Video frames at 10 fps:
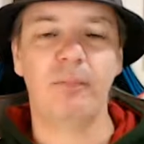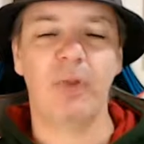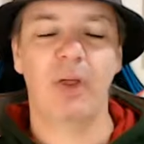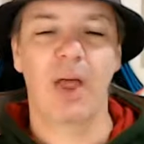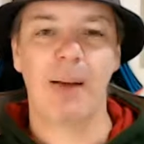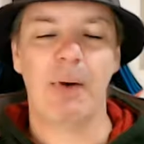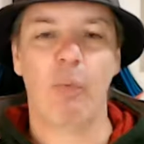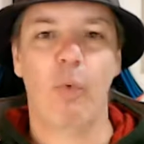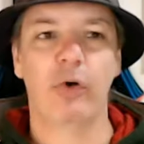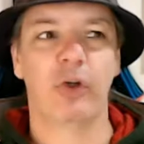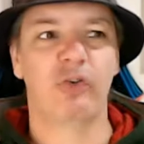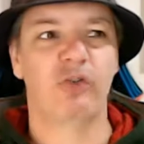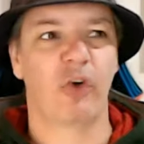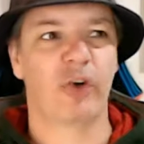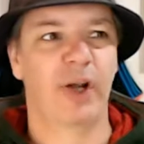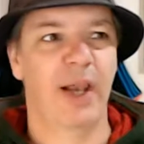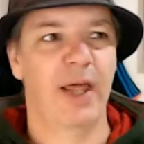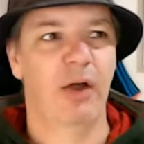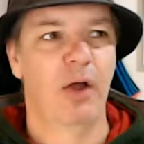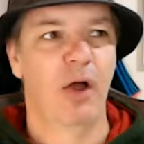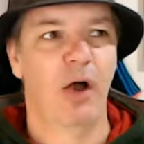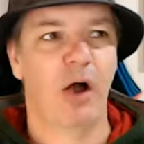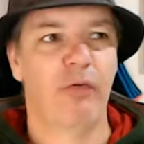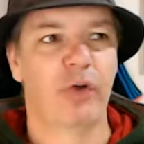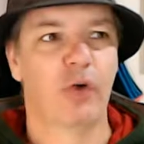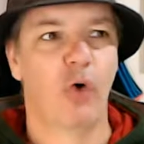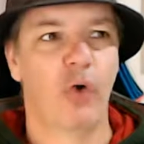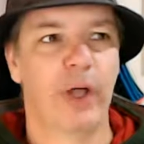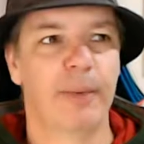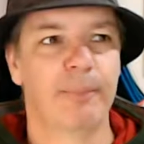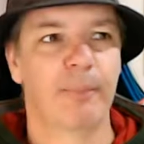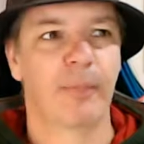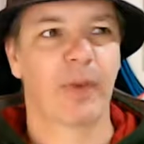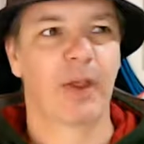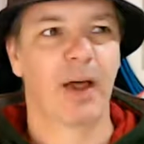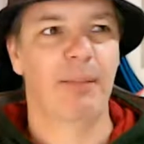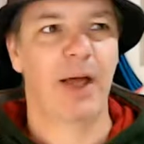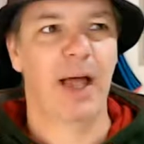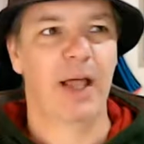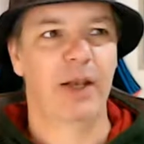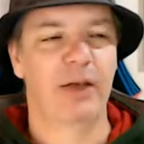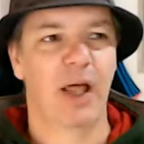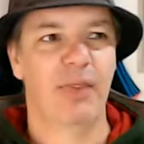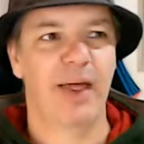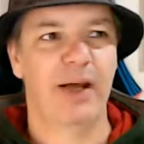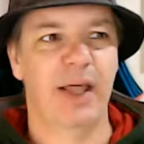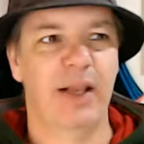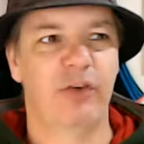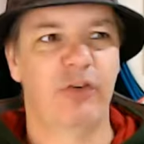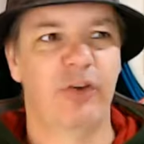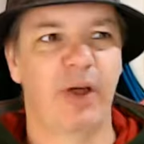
1 shot clear of Korda, and then it's